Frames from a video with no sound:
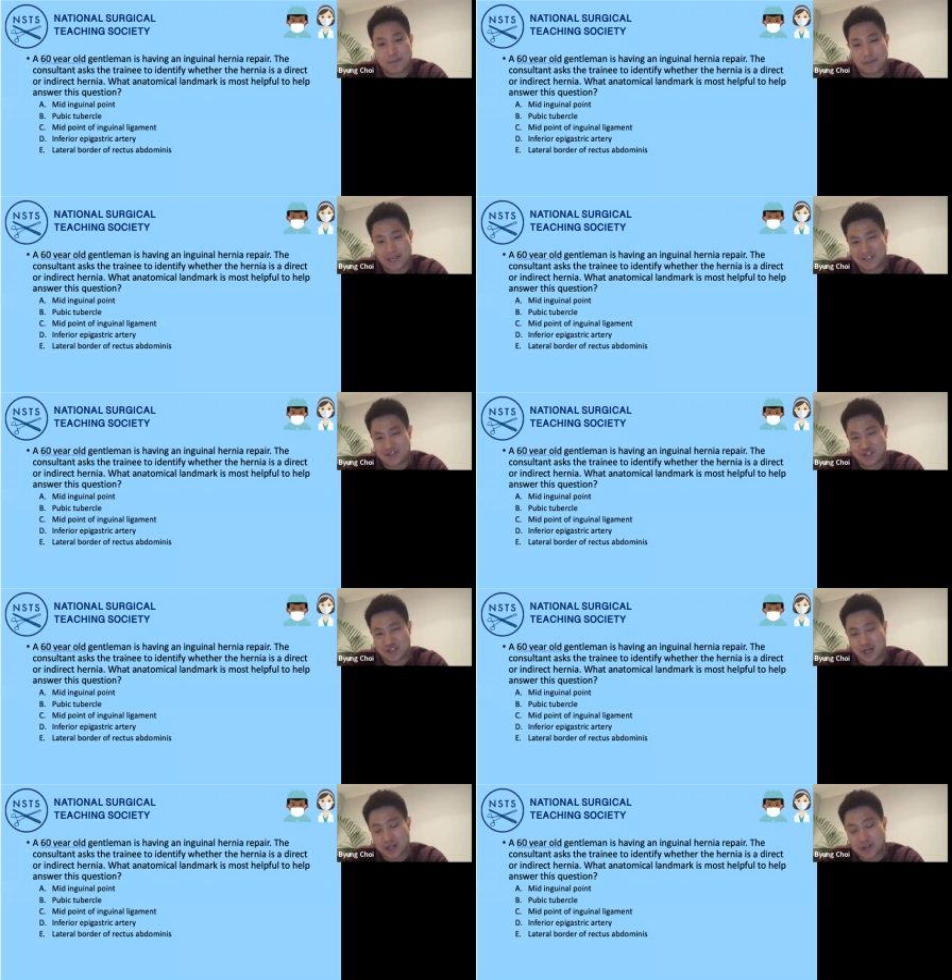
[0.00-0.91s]

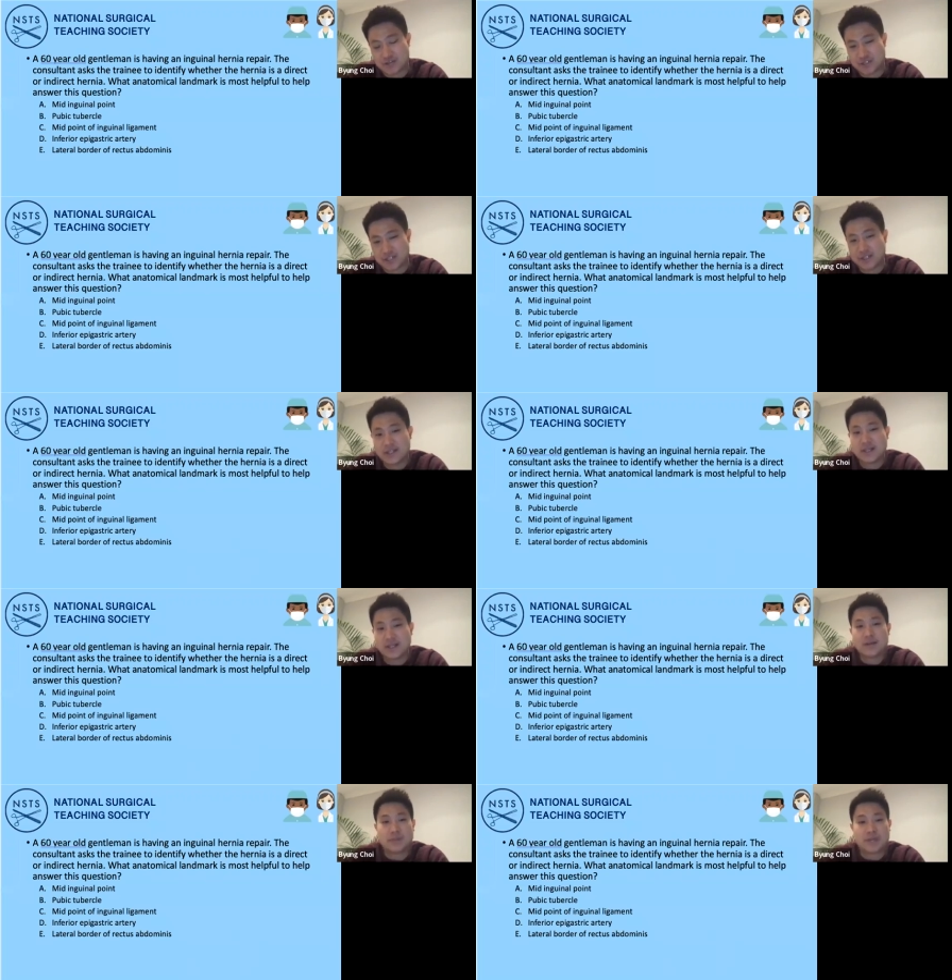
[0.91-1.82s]
epigastric artery,
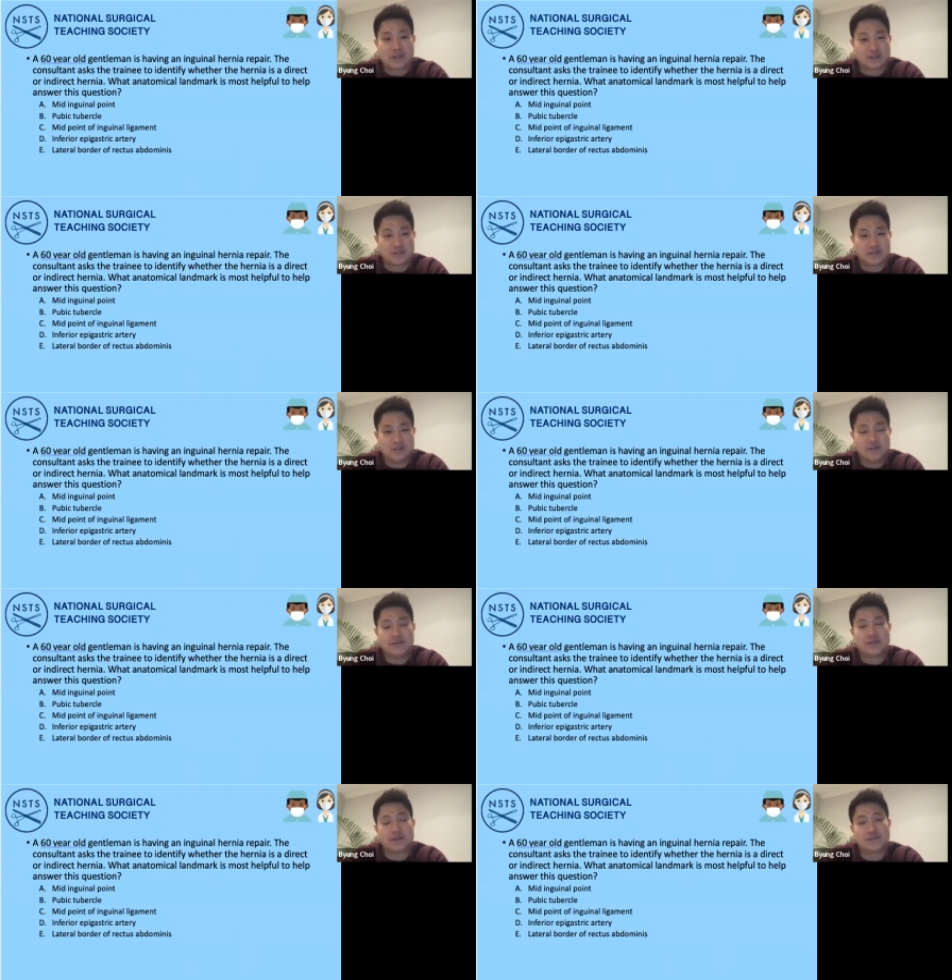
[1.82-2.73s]
because
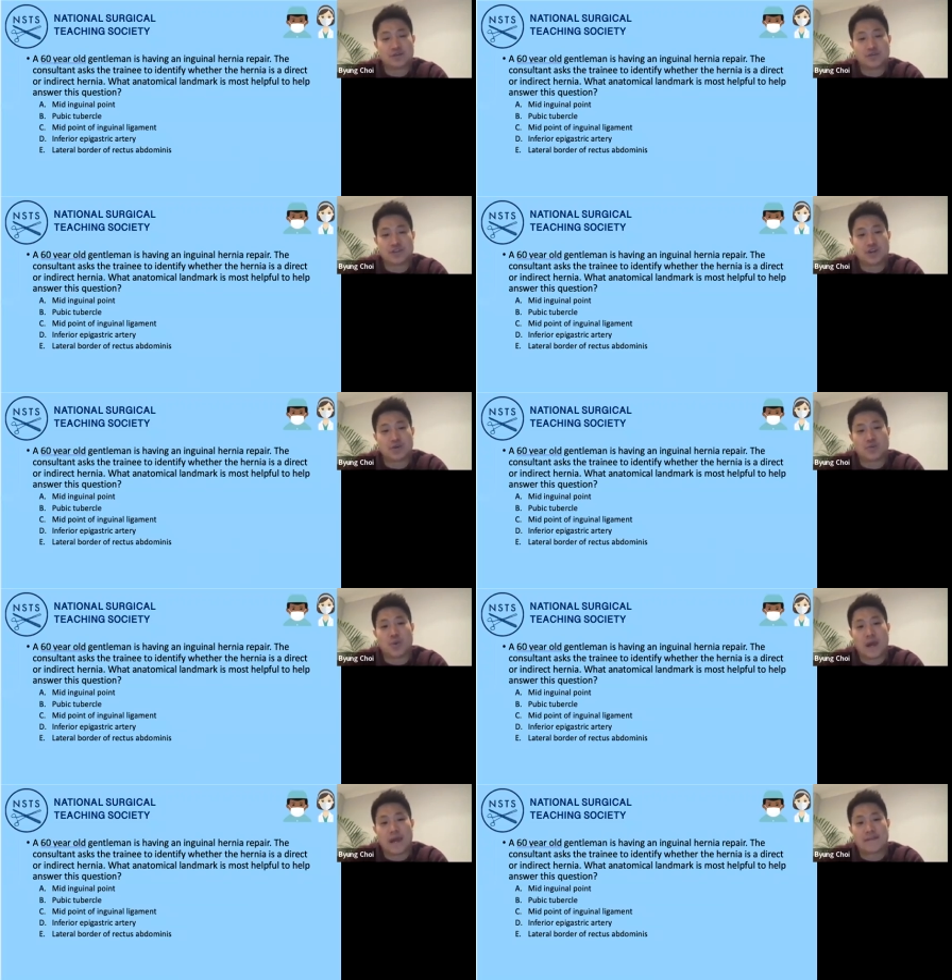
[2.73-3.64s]
if you don't know
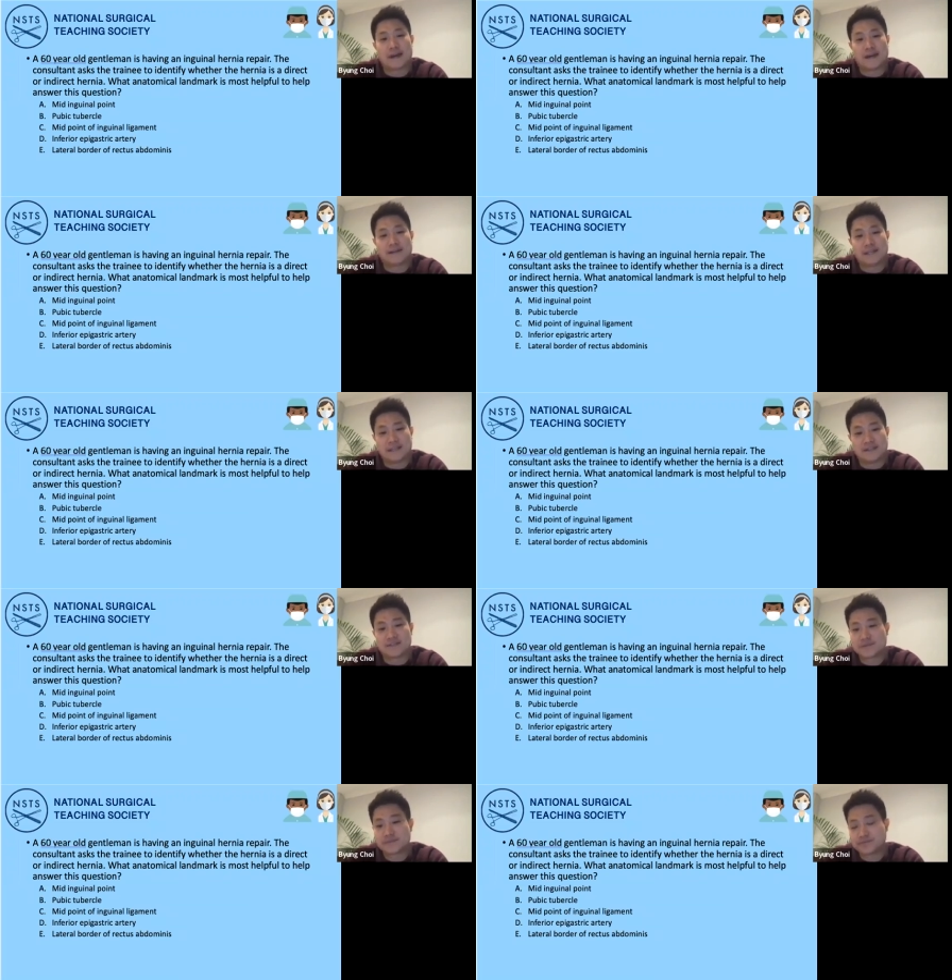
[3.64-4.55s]
where that
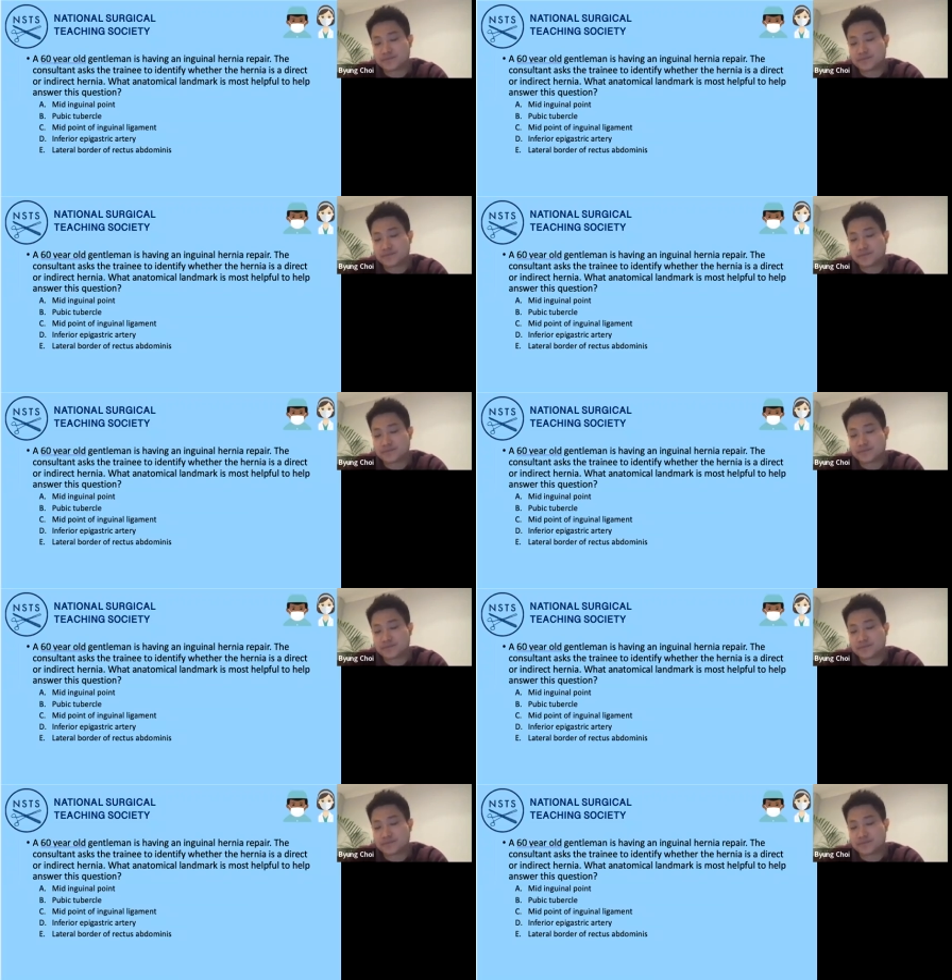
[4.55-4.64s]
is,